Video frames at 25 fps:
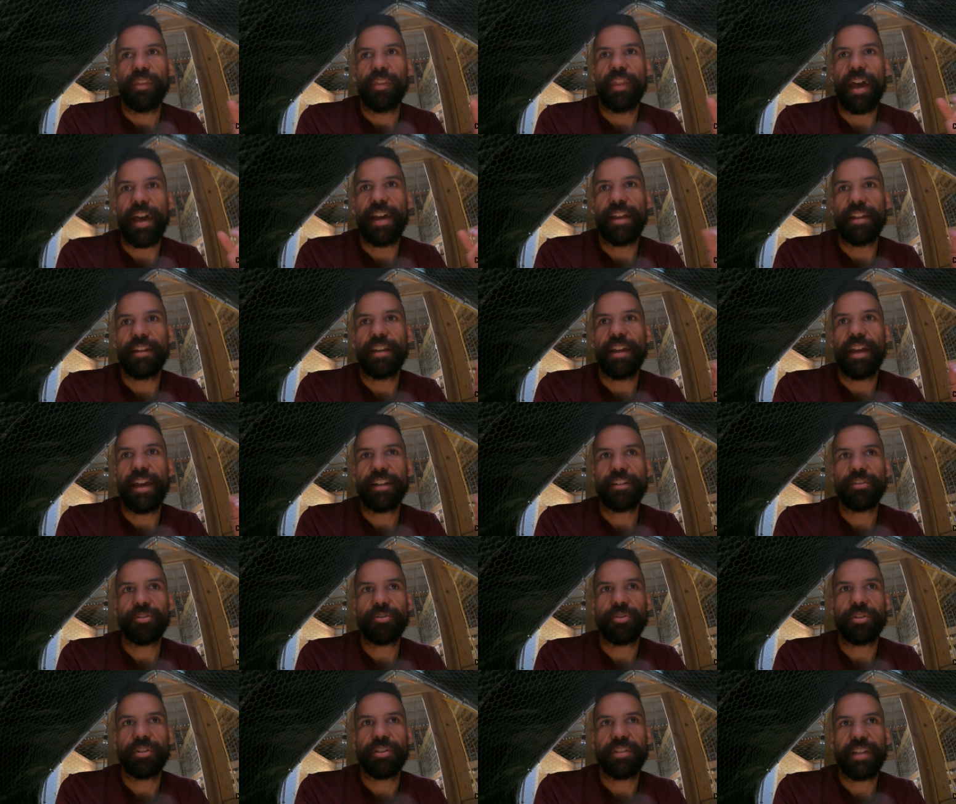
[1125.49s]
that
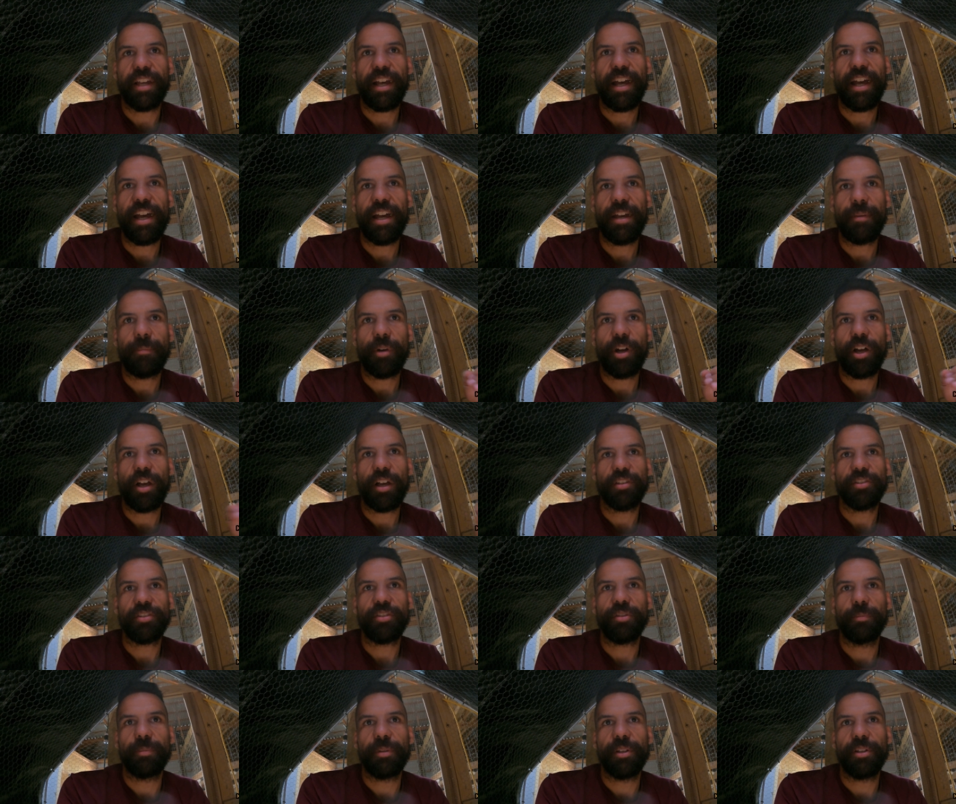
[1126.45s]
extra time
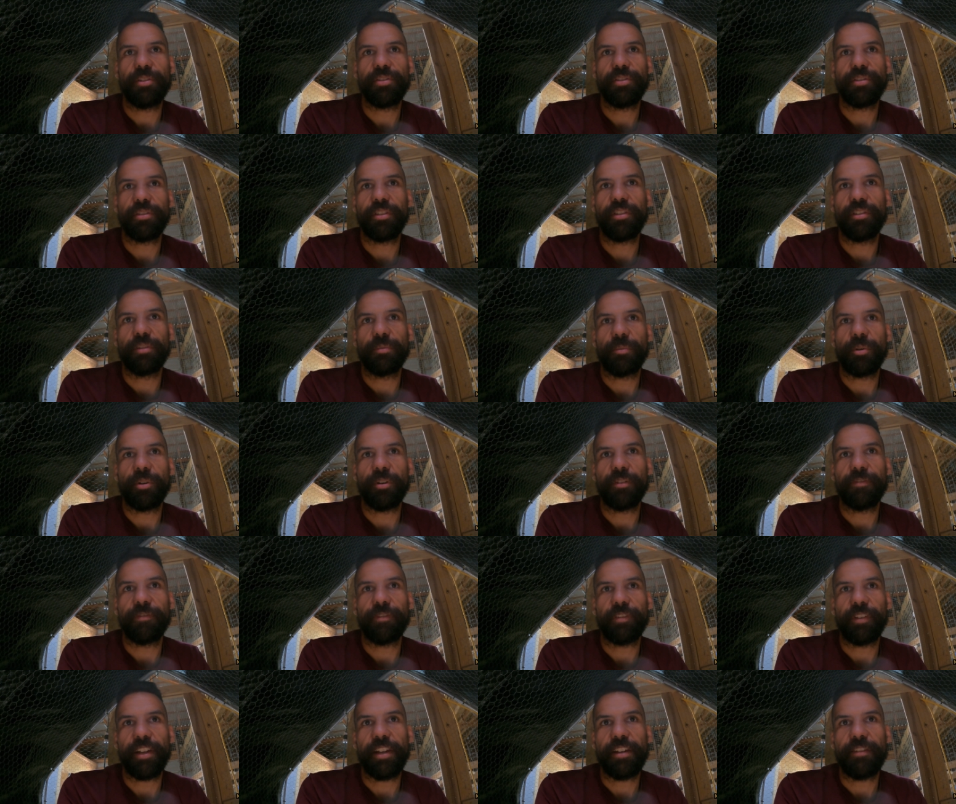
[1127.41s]
also builds a little more
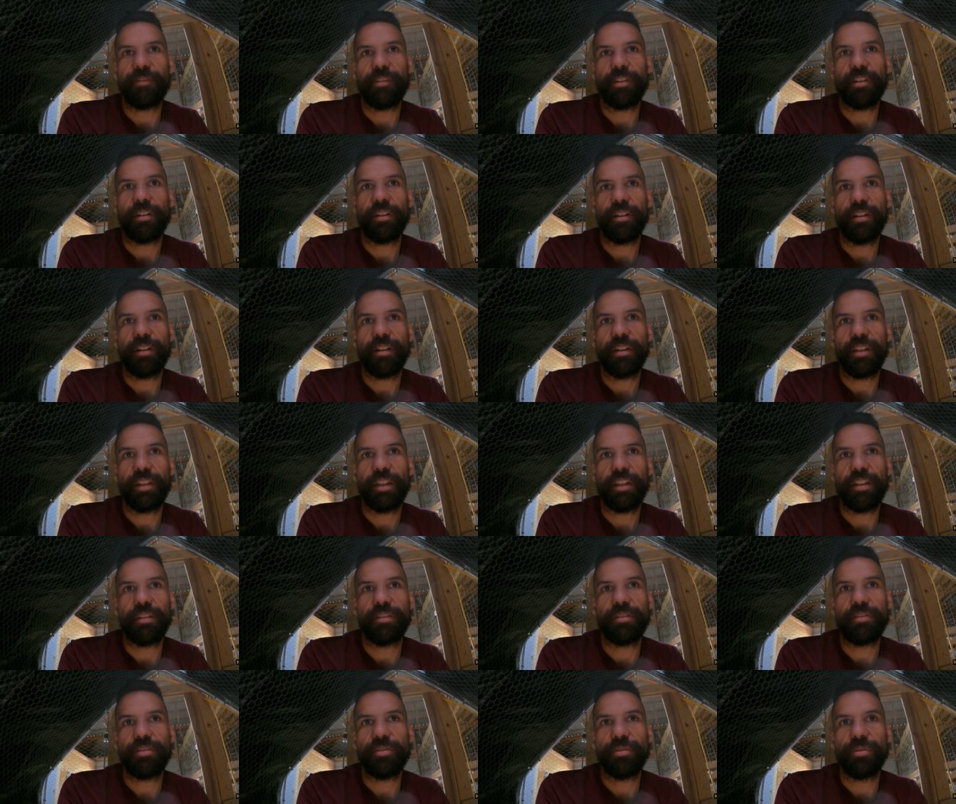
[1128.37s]
flavor
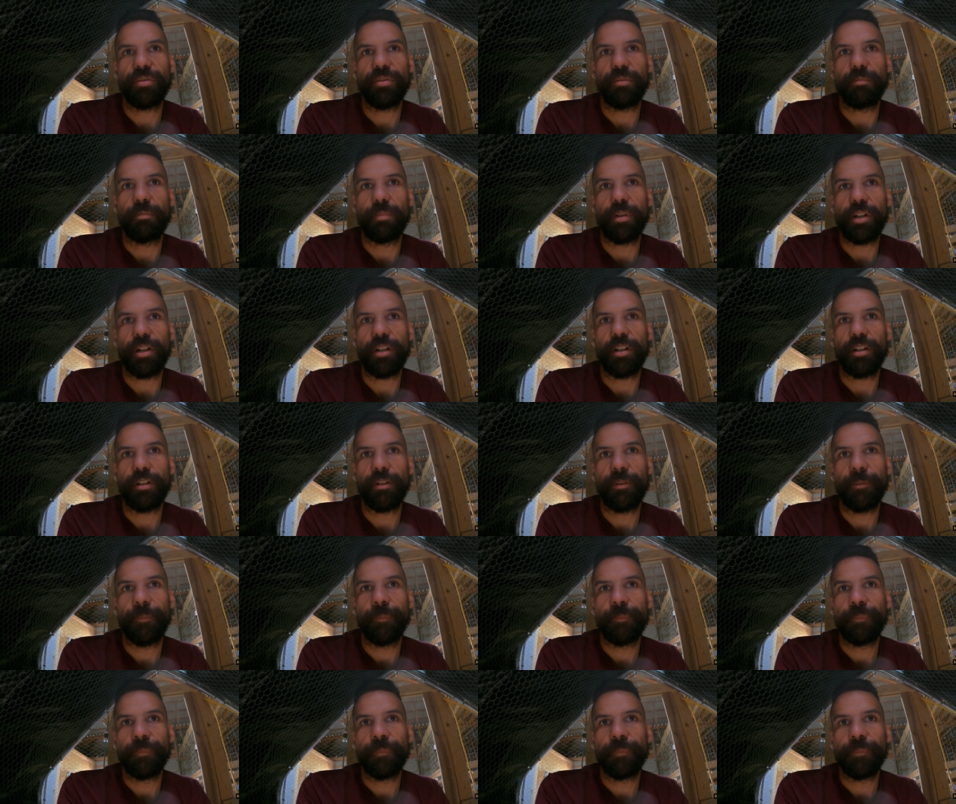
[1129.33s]
into the bird.